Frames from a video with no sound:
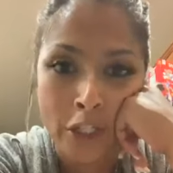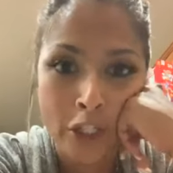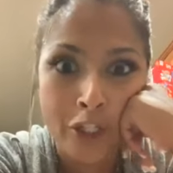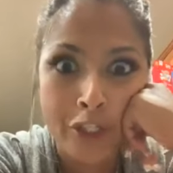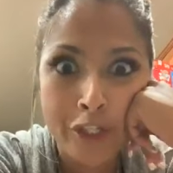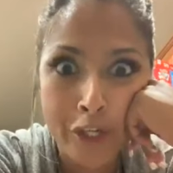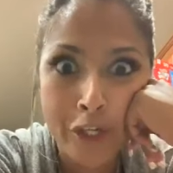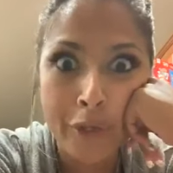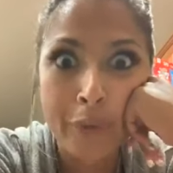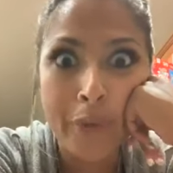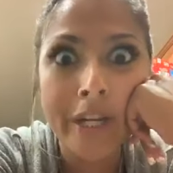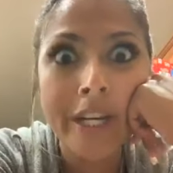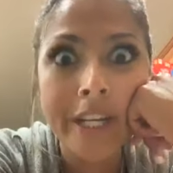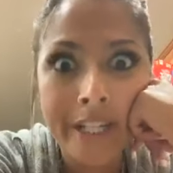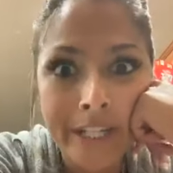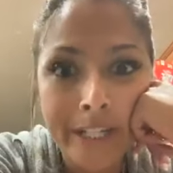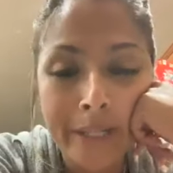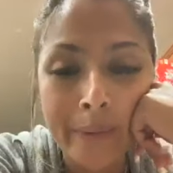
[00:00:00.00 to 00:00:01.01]
So
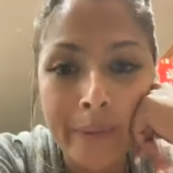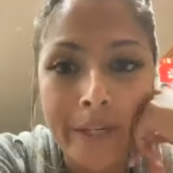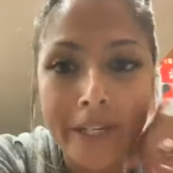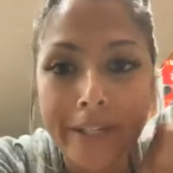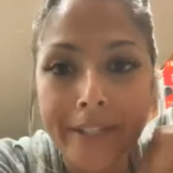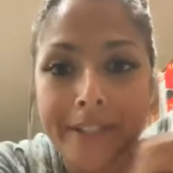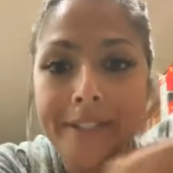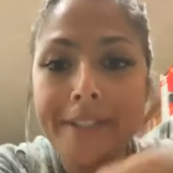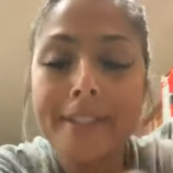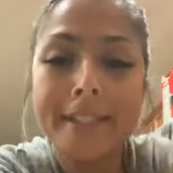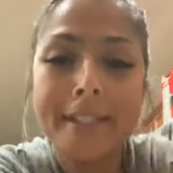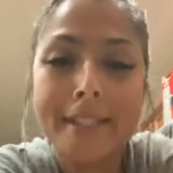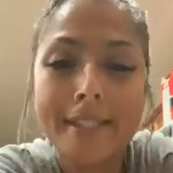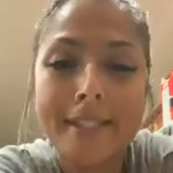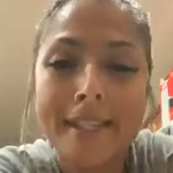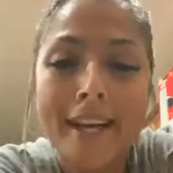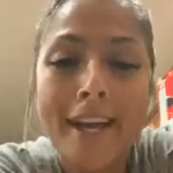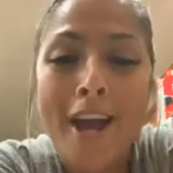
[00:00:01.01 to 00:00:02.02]

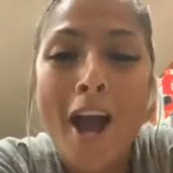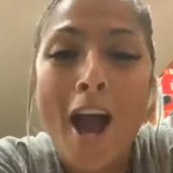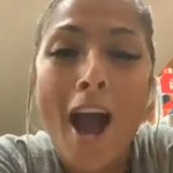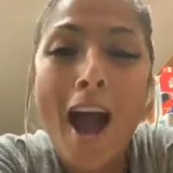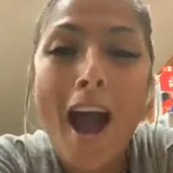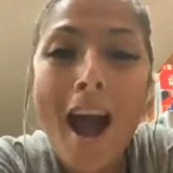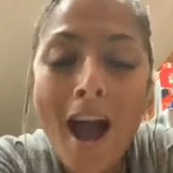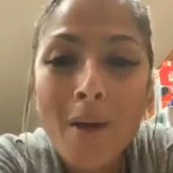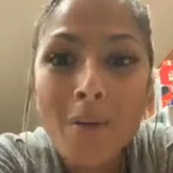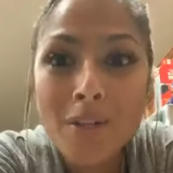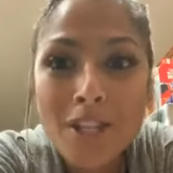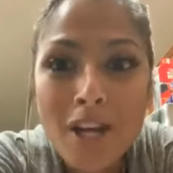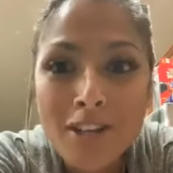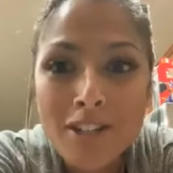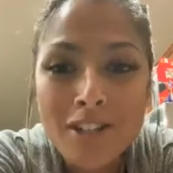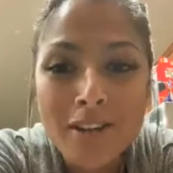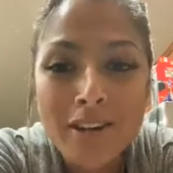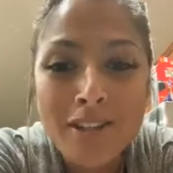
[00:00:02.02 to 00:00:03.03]
anyways, I will
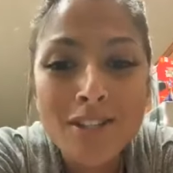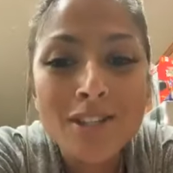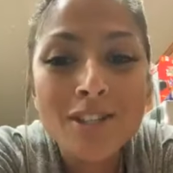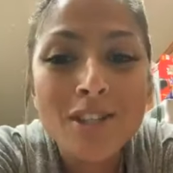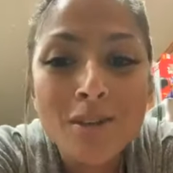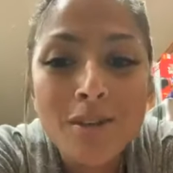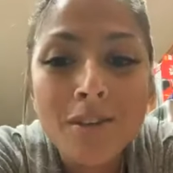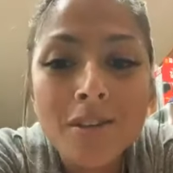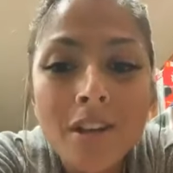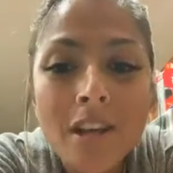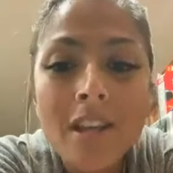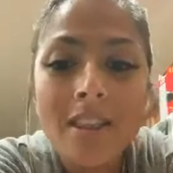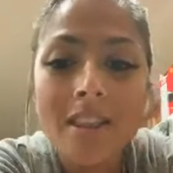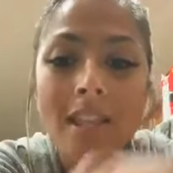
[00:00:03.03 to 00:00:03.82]
talk to you guys soon.